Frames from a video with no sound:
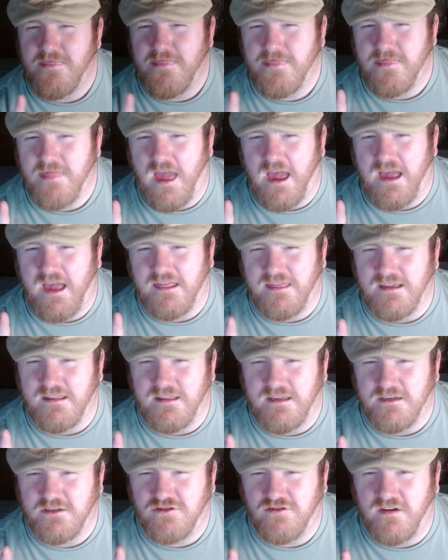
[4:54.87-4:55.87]
I think
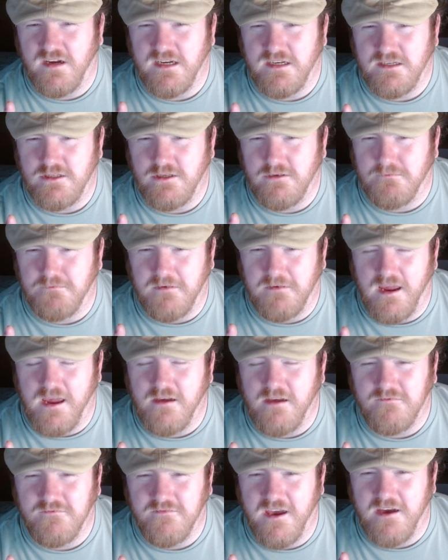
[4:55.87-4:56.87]
they're trying to play
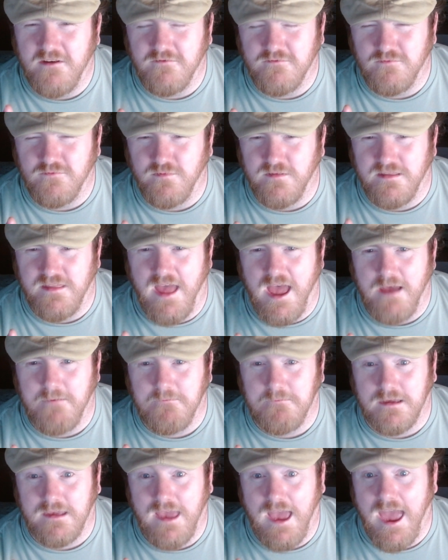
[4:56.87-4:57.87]
around with that
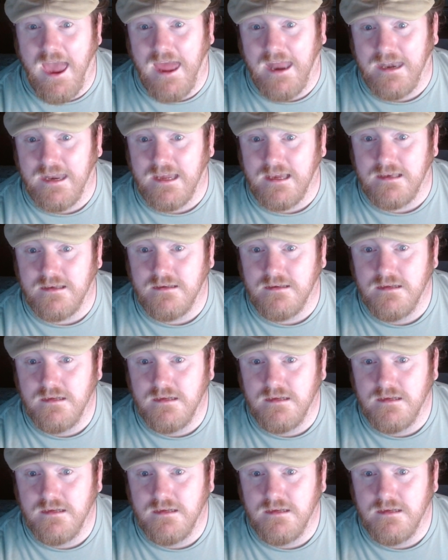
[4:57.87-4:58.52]
mechanic.